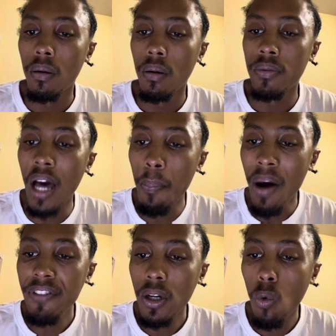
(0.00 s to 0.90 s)
The
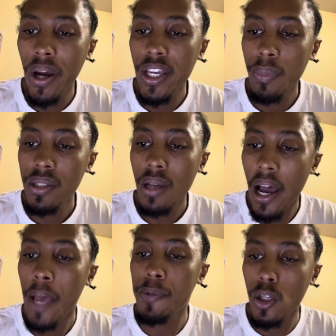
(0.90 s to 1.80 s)
above requirements are
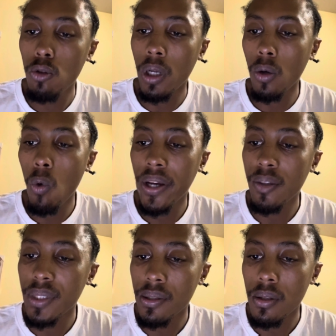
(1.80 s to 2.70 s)
absolute
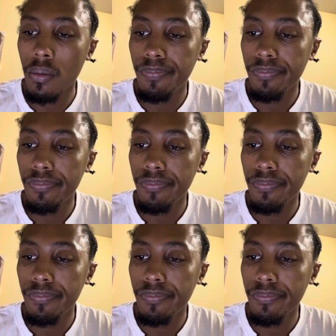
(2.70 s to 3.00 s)
requirements.